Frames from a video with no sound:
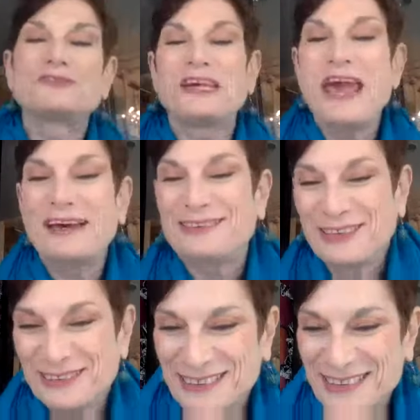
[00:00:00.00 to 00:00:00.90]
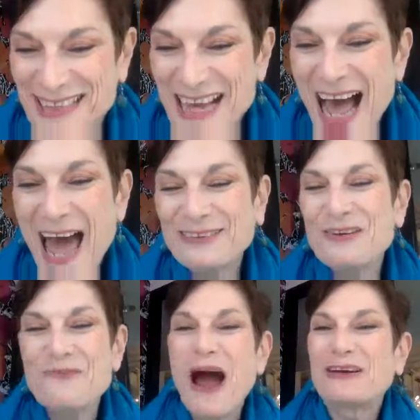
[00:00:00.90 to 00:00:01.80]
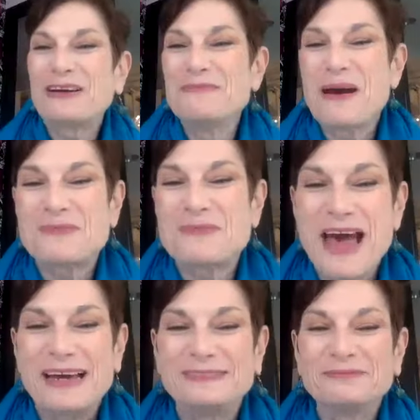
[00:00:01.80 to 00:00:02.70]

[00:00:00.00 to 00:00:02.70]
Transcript: sandals. I don't know Jesus. why I remember that.